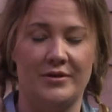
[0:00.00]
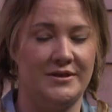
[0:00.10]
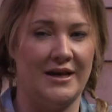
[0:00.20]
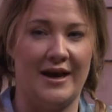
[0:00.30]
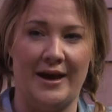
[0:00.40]
the
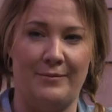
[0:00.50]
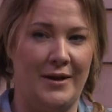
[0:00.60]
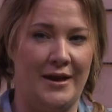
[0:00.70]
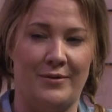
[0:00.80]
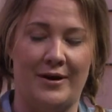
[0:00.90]
time,
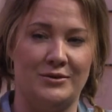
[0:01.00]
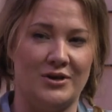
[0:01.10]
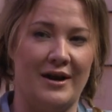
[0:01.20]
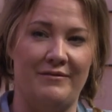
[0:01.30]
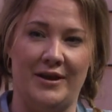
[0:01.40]
anywhere I'm
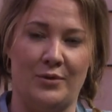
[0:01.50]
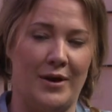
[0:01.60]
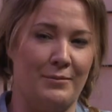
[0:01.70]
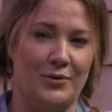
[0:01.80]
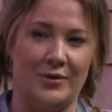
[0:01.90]
driving, when
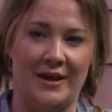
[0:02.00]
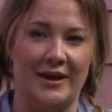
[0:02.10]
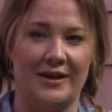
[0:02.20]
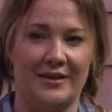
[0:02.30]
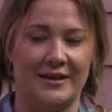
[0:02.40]
I'm
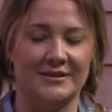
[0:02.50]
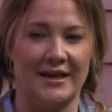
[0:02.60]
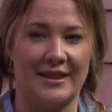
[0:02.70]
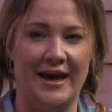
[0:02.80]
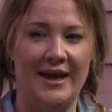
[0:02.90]
cooking, things
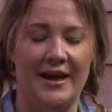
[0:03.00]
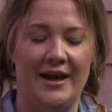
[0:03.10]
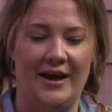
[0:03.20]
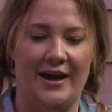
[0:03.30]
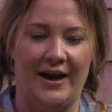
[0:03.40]
like that.
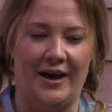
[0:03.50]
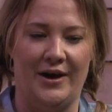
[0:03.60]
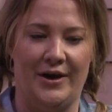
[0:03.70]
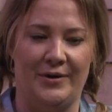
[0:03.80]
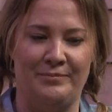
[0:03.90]

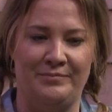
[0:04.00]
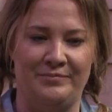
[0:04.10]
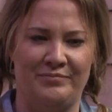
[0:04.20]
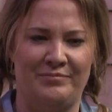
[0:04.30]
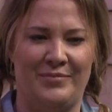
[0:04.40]

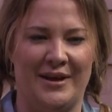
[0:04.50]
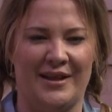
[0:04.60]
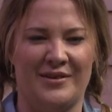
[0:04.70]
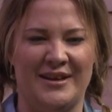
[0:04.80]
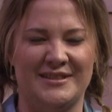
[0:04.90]
But
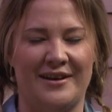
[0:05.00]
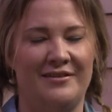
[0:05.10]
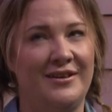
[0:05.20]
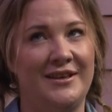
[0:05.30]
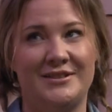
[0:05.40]
otherwise, I
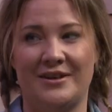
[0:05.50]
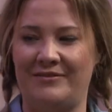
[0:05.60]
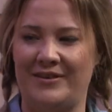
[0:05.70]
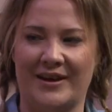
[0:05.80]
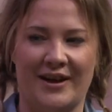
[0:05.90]
really don't
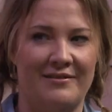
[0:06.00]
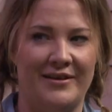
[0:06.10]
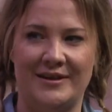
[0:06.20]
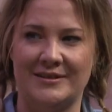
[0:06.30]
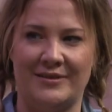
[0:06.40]
feel like I
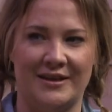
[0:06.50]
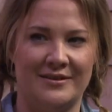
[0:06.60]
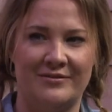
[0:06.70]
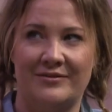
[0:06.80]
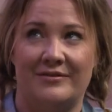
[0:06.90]
read as much.
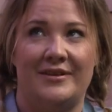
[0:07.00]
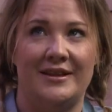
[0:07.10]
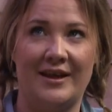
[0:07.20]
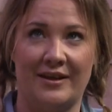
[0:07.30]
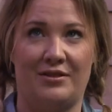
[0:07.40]
I
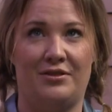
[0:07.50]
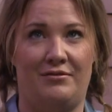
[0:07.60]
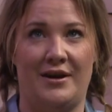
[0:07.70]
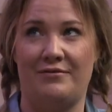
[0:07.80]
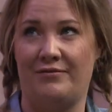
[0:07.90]
read like
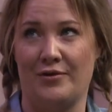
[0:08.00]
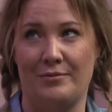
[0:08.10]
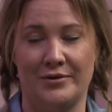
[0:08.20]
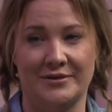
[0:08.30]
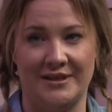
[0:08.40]
3-4
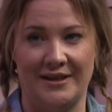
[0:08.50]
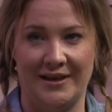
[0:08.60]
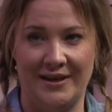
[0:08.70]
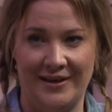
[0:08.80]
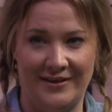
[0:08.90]
books a year.